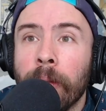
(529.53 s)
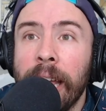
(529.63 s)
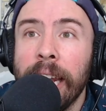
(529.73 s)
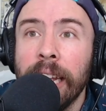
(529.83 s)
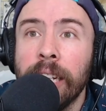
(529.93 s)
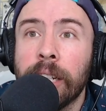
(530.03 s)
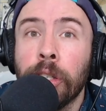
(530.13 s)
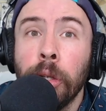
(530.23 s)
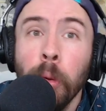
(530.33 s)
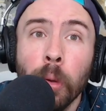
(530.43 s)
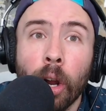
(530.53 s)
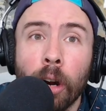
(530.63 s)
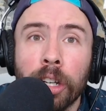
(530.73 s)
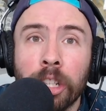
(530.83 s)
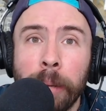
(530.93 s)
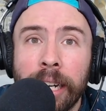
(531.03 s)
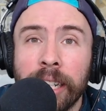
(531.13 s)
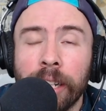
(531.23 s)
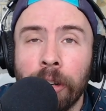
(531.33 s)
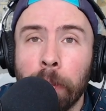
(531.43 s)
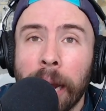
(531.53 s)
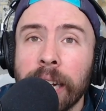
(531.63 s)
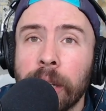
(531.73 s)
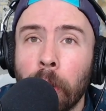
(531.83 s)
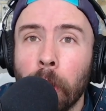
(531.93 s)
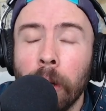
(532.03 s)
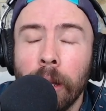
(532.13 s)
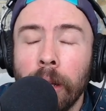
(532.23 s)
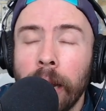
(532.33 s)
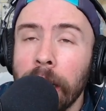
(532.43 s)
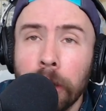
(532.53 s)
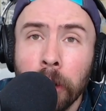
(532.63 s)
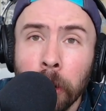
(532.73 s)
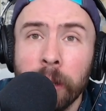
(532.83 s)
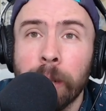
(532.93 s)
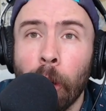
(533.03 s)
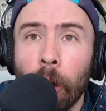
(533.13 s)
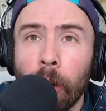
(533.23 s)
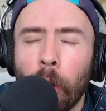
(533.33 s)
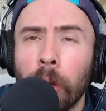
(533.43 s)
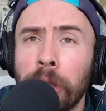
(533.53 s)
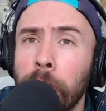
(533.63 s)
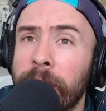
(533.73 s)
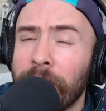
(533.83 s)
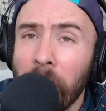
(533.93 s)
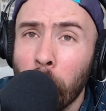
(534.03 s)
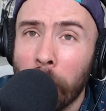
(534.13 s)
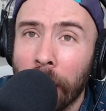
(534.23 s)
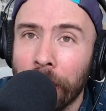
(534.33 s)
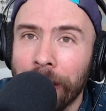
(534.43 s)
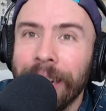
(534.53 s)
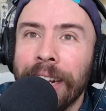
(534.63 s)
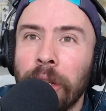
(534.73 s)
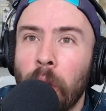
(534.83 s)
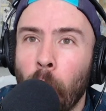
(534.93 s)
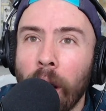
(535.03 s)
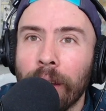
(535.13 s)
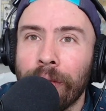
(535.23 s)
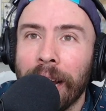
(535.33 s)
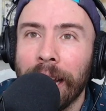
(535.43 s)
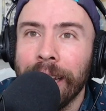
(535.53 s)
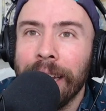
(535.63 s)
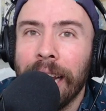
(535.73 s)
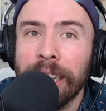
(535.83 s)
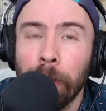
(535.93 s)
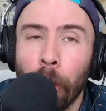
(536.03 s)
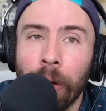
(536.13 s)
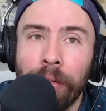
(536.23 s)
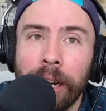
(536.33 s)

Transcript: It is too large to be considered a bicycle and too small, or too slow rather, to qualify as a motor